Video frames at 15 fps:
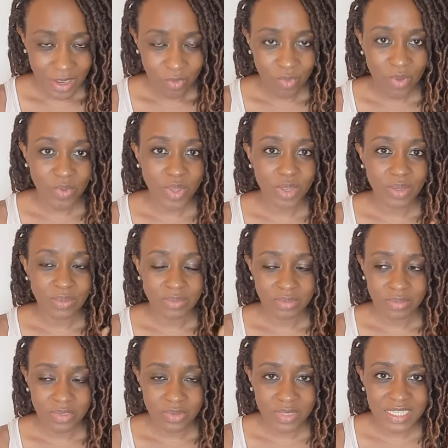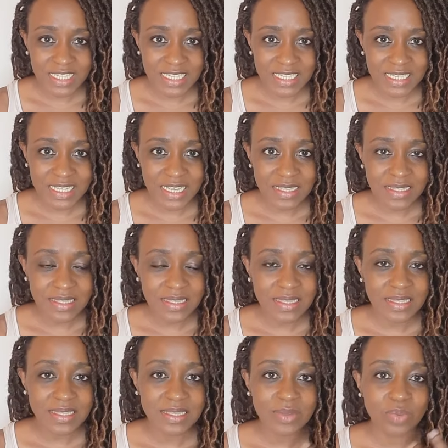Wawe good
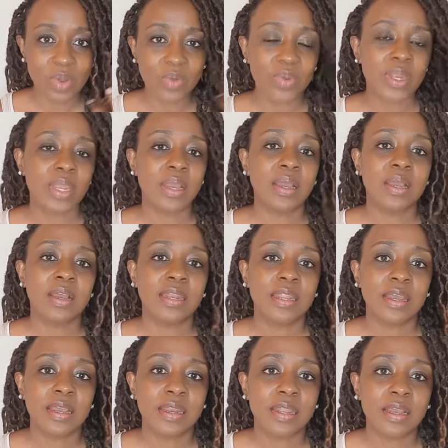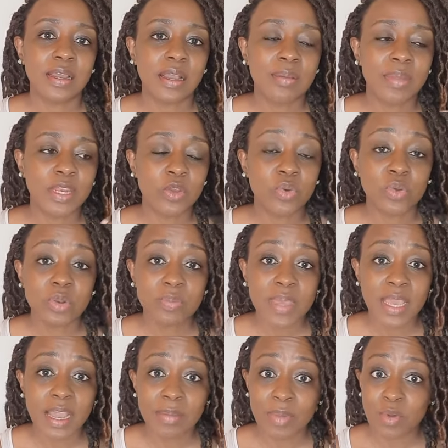citizens, wawe na kama ni good be,
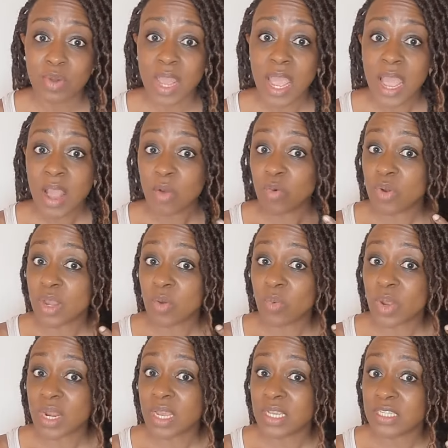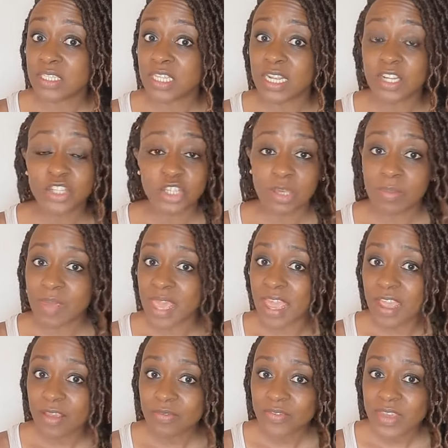kama una challenging
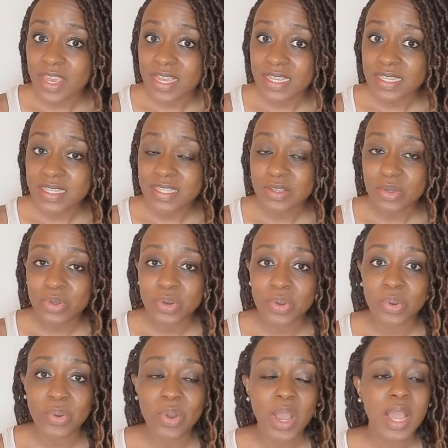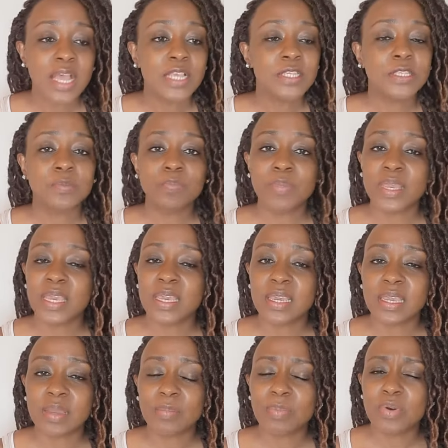behaviors, you know, speak
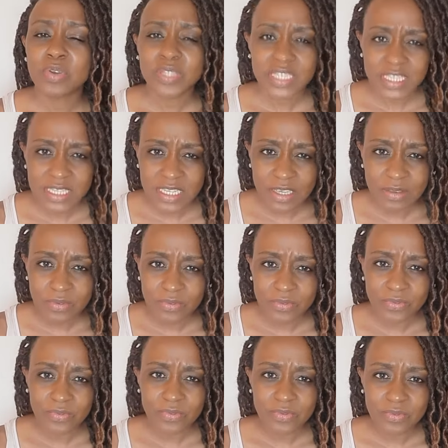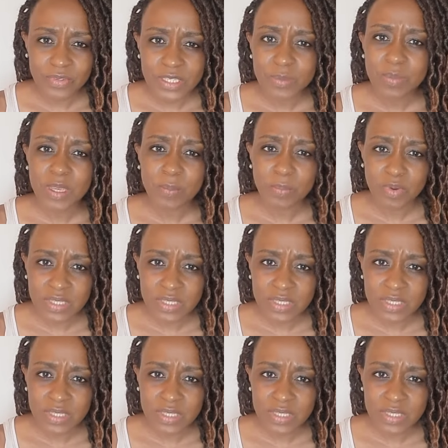positive, speak